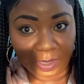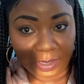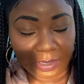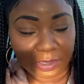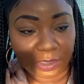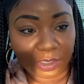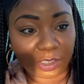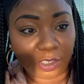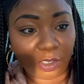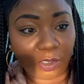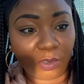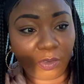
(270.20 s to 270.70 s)

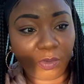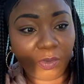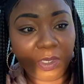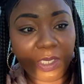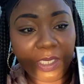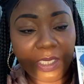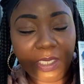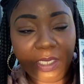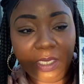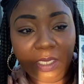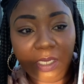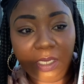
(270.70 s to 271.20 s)
So
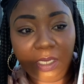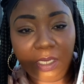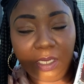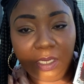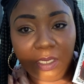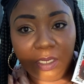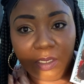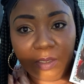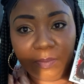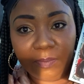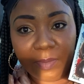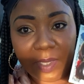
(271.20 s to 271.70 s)

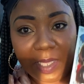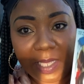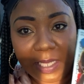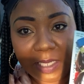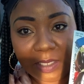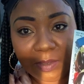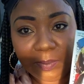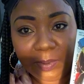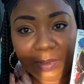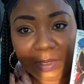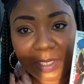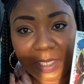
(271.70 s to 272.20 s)

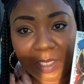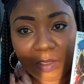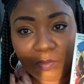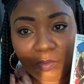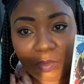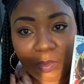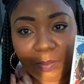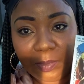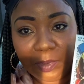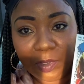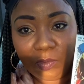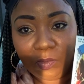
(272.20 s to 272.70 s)
eggplant
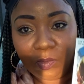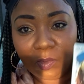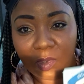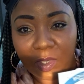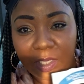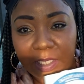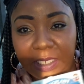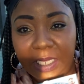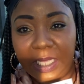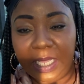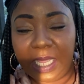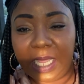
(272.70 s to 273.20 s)
will be
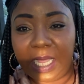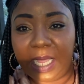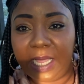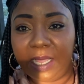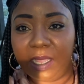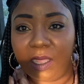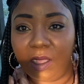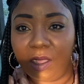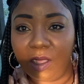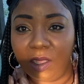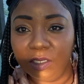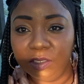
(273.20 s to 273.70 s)
one. I
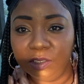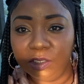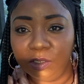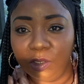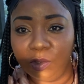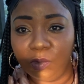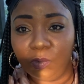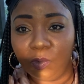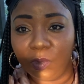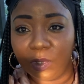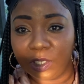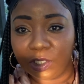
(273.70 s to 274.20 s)
also
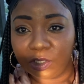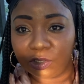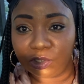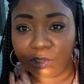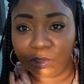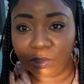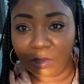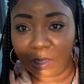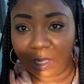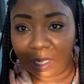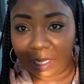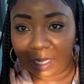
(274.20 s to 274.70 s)
want to
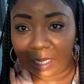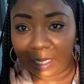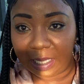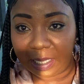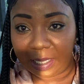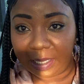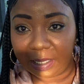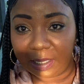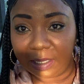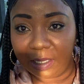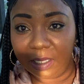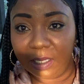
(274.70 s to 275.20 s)

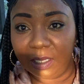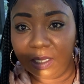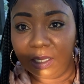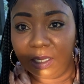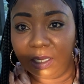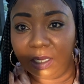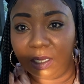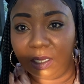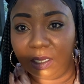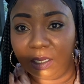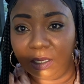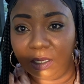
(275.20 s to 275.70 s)
try
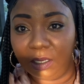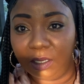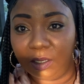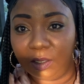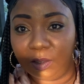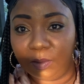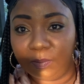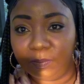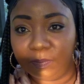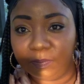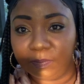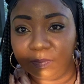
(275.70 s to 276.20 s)

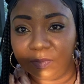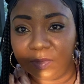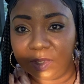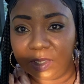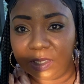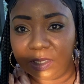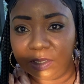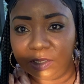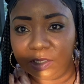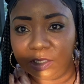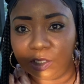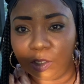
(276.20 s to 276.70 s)

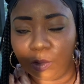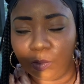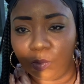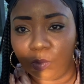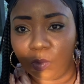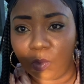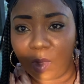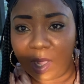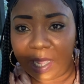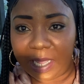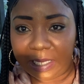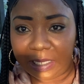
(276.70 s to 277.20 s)
some
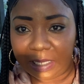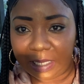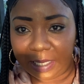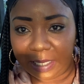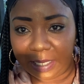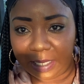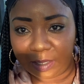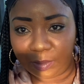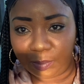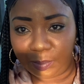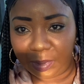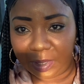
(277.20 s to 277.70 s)
white
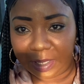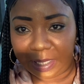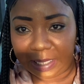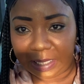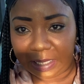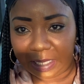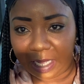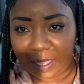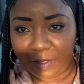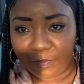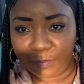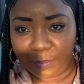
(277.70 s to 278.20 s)
eggplant.
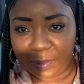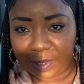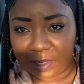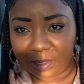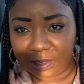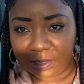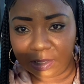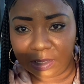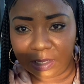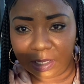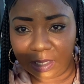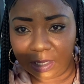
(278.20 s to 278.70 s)
I've been
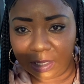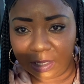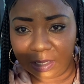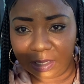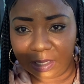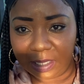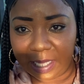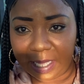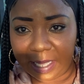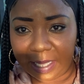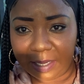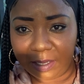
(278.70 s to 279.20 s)
seeing
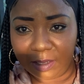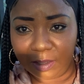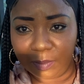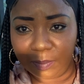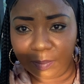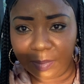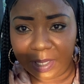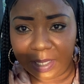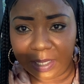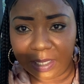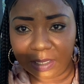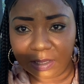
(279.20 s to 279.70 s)
that a
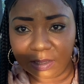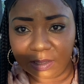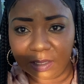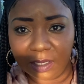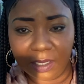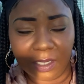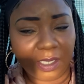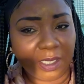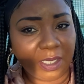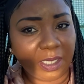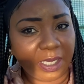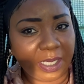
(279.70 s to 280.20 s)
bit,
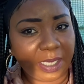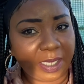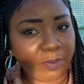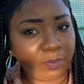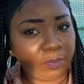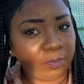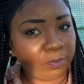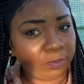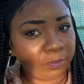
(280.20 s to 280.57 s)
and